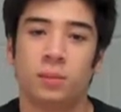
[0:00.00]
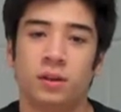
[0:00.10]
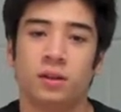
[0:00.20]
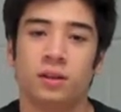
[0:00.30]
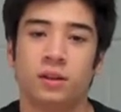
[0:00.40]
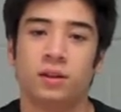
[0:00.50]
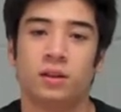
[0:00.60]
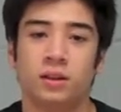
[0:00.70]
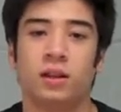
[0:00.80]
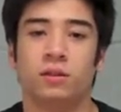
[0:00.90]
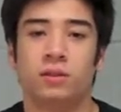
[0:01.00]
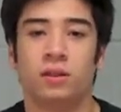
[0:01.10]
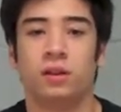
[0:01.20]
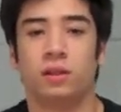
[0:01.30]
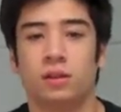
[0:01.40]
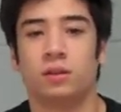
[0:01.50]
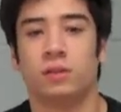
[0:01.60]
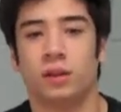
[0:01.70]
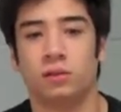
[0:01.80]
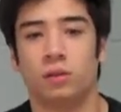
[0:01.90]
then yes, I think
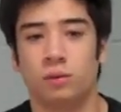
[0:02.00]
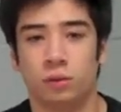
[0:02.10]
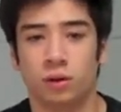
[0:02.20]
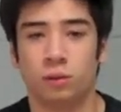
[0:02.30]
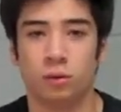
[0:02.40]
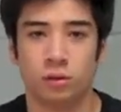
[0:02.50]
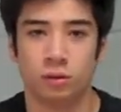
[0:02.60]
it's good for everyone.